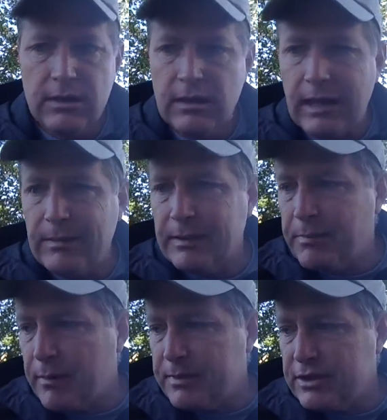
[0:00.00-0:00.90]
How many
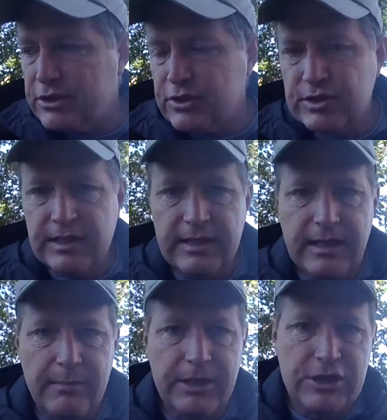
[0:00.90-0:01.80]
puppies you see,
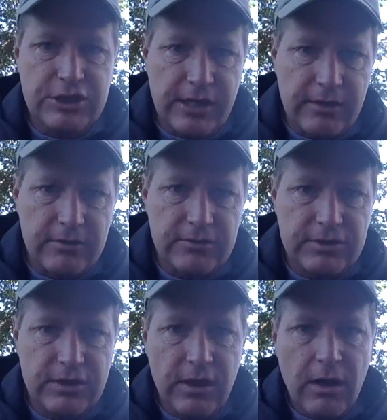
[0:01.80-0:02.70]
how many
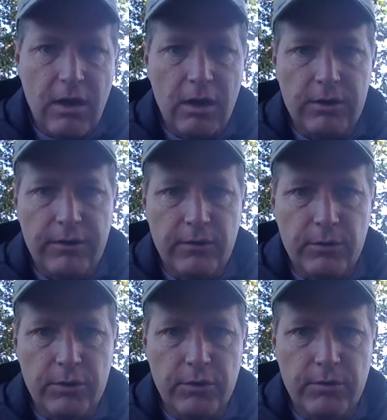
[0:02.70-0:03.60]
chairs are in the
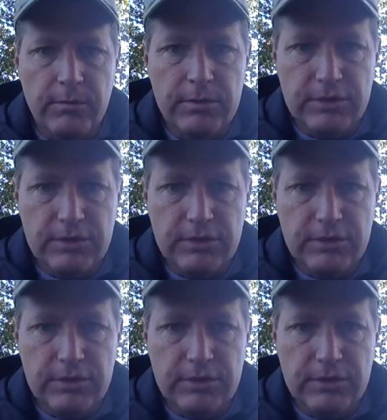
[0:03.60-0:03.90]
room.